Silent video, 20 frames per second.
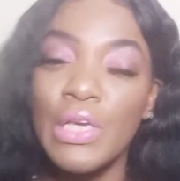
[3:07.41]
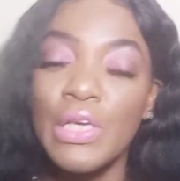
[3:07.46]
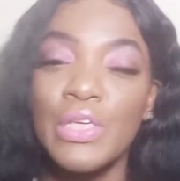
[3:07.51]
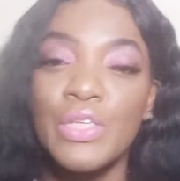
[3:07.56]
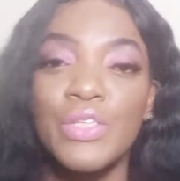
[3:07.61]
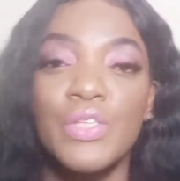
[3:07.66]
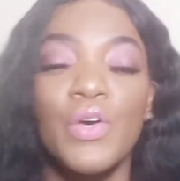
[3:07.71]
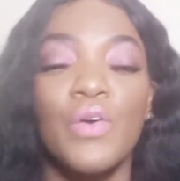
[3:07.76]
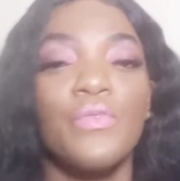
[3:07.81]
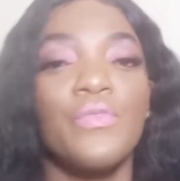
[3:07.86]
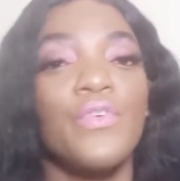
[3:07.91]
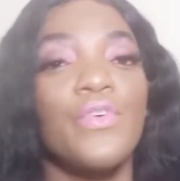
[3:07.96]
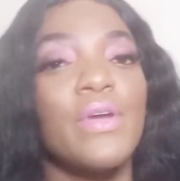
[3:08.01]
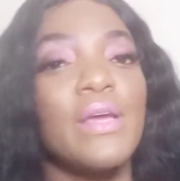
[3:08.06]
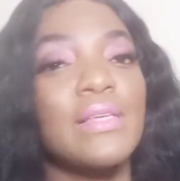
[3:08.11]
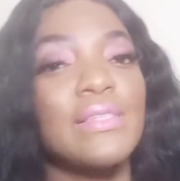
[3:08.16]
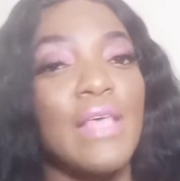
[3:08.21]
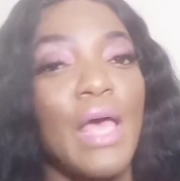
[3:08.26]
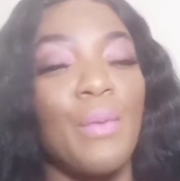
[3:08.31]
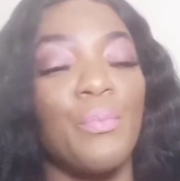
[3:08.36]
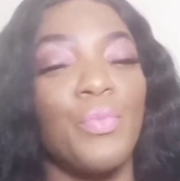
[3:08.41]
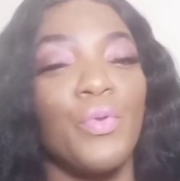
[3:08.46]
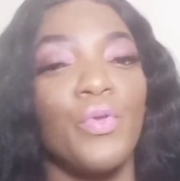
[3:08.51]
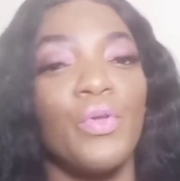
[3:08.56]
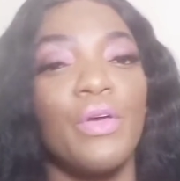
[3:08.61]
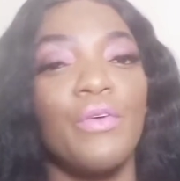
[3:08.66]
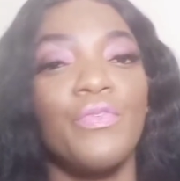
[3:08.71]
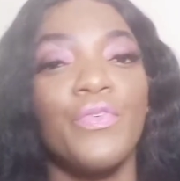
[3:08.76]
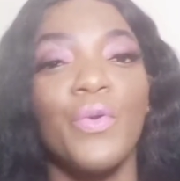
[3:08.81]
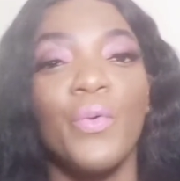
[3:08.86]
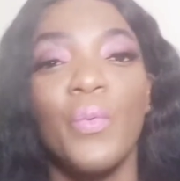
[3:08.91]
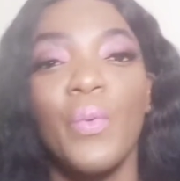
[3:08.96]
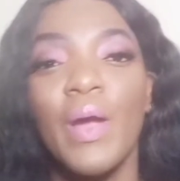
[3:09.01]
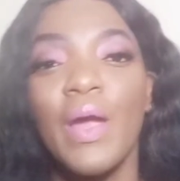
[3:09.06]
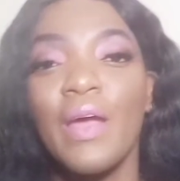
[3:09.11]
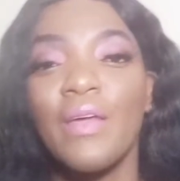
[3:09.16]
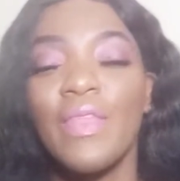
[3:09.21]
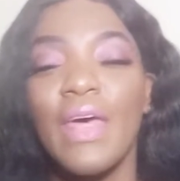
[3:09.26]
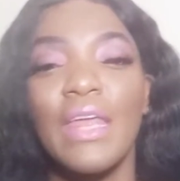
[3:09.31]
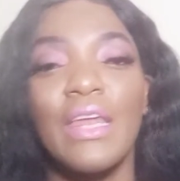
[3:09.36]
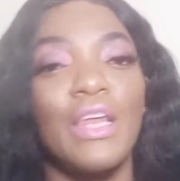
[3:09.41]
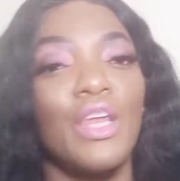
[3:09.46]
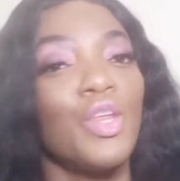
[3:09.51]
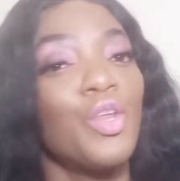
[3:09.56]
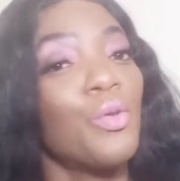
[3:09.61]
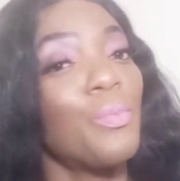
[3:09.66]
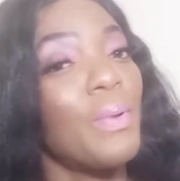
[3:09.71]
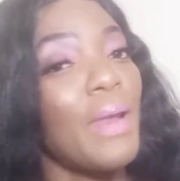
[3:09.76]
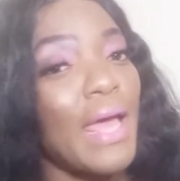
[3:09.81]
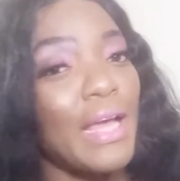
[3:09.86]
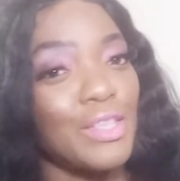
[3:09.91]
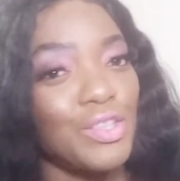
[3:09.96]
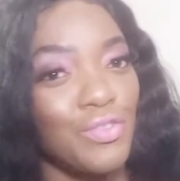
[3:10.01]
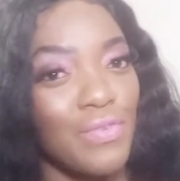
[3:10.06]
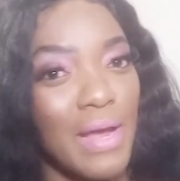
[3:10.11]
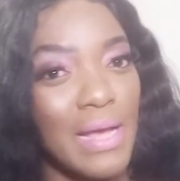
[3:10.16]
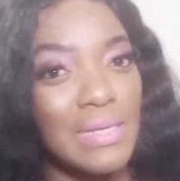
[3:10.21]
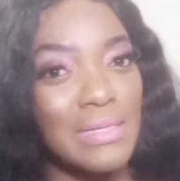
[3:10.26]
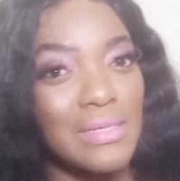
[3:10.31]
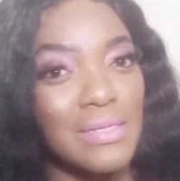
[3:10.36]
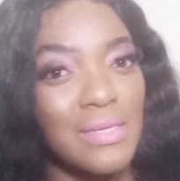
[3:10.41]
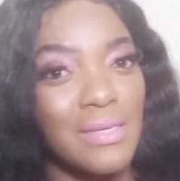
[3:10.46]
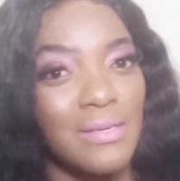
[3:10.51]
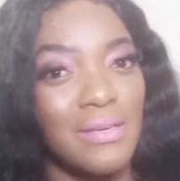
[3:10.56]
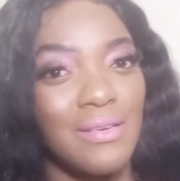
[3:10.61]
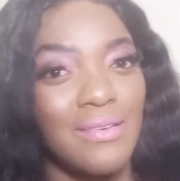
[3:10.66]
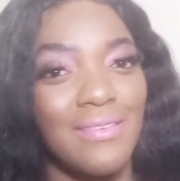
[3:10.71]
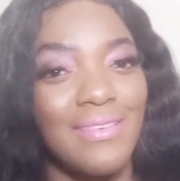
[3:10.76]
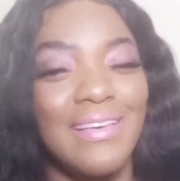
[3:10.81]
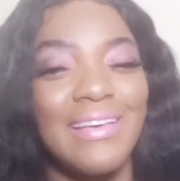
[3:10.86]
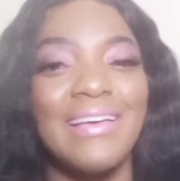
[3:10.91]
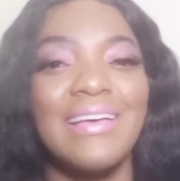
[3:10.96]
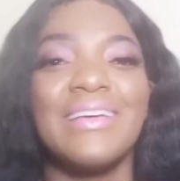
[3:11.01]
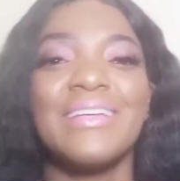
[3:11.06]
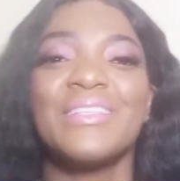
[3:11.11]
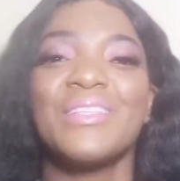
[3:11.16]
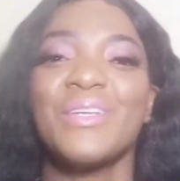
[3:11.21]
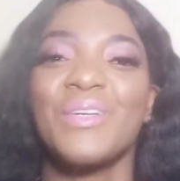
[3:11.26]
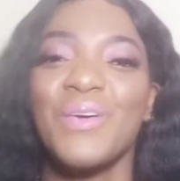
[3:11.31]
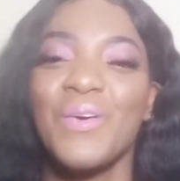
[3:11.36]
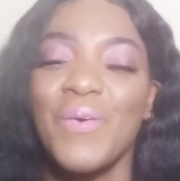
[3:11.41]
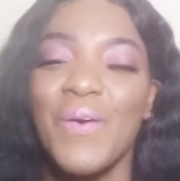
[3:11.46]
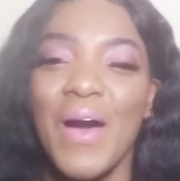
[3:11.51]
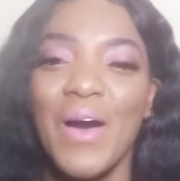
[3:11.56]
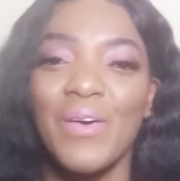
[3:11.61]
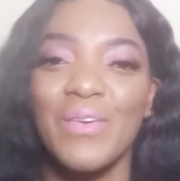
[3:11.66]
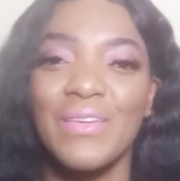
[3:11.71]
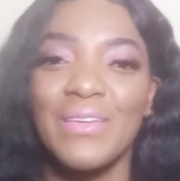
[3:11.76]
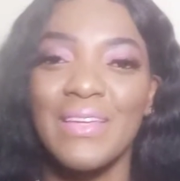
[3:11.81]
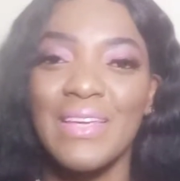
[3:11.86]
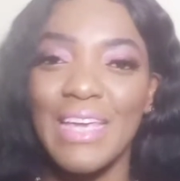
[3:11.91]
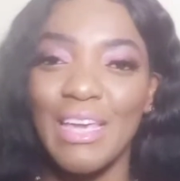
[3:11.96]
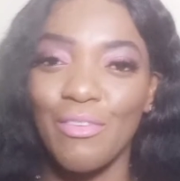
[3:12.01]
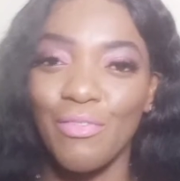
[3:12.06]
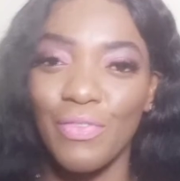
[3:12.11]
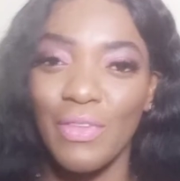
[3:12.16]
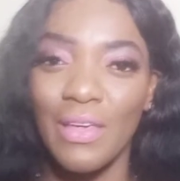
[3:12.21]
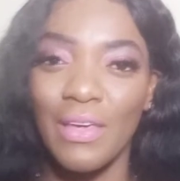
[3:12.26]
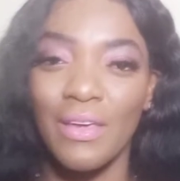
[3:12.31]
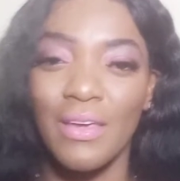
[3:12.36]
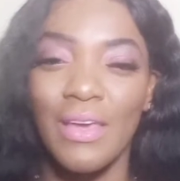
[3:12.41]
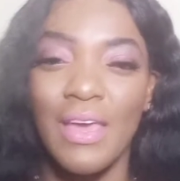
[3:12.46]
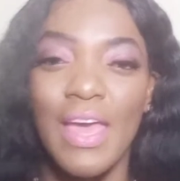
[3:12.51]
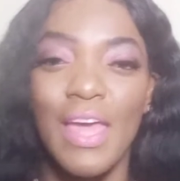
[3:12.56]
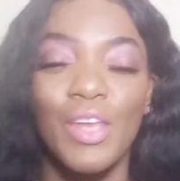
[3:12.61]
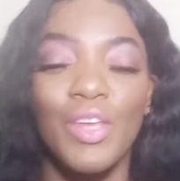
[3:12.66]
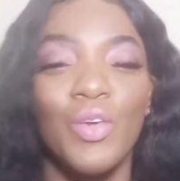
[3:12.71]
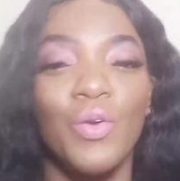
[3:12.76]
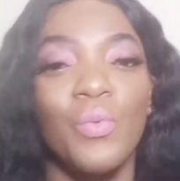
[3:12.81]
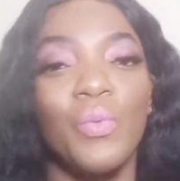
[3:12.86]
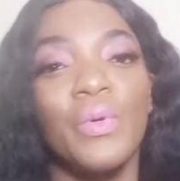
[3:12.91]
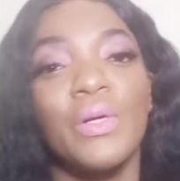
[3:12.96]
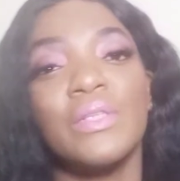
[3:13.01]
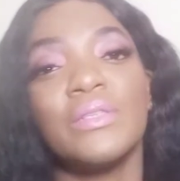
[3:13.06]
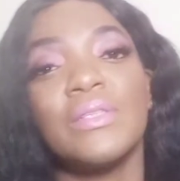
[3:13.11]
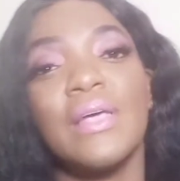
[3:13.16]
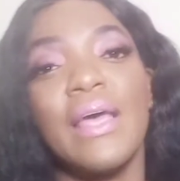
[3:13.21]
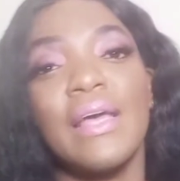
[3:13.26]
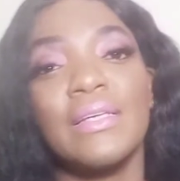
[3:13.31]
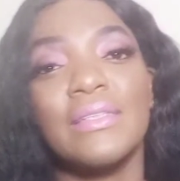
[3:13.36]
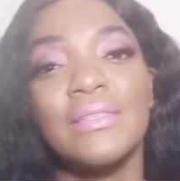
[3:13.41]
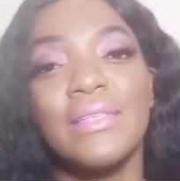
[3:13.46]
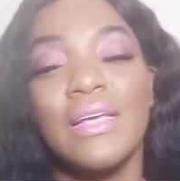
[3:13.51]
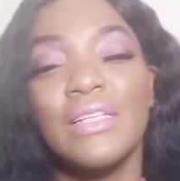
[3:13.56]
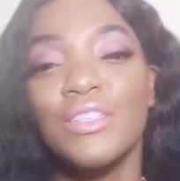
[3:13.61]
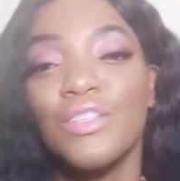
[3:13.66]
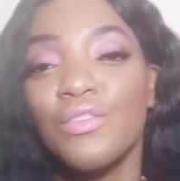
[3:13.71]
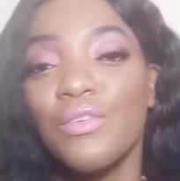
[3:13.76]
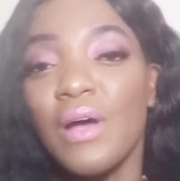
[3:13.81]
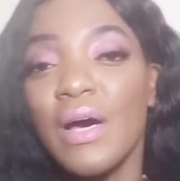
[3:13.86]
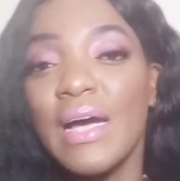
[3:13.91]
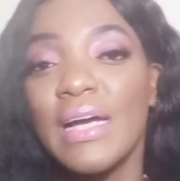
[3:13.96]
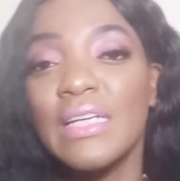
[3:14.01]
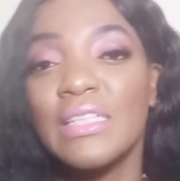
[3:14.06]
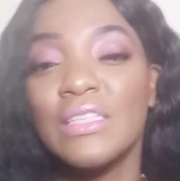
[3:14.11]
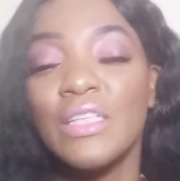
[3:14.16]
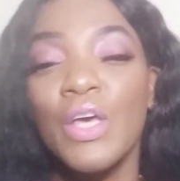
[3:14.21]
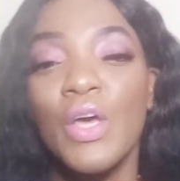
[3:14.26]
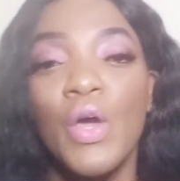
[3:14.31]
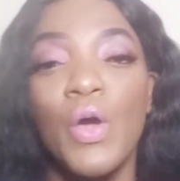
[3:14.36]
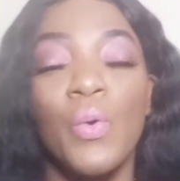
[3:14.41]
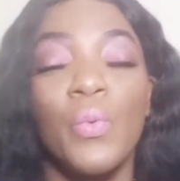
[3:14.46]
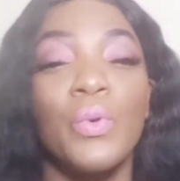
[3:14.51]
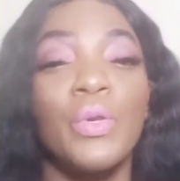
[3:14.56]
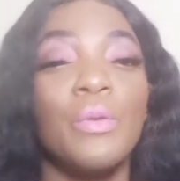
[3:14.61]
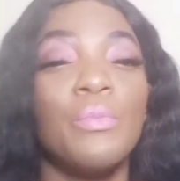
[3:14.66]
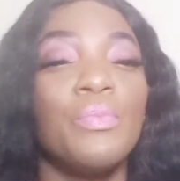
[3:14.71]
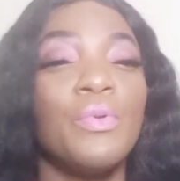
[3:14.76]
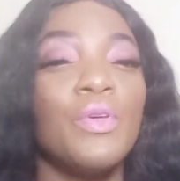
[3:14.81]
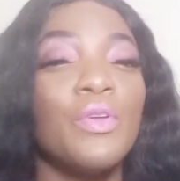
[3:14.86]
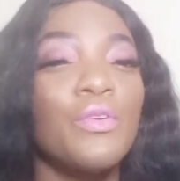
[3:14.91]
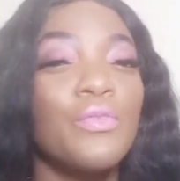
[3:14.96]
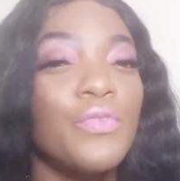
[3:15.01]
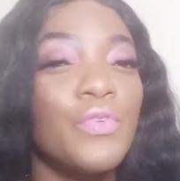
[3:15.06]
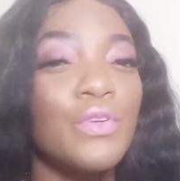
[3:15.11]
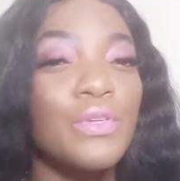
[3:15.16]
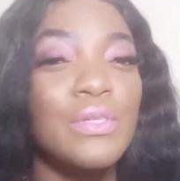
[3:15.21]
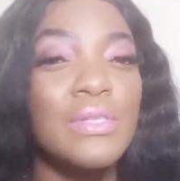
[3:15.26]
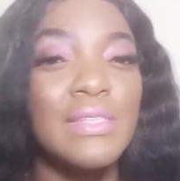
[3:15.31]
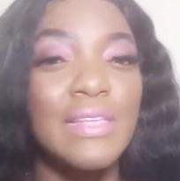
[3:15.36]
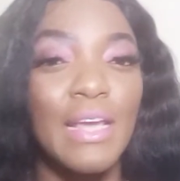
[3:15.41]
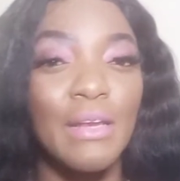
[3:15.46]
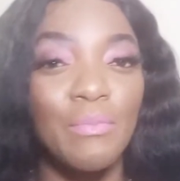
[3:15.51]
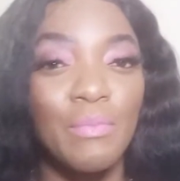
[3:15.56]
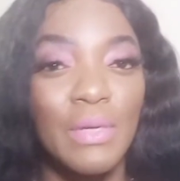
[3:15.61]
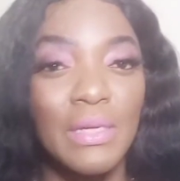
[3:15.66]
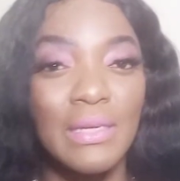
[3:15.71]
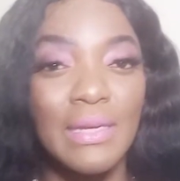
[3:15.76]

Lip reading: So for example, if you wear that little black dress to go out in the evening and you were to accessorize with a beautiful statement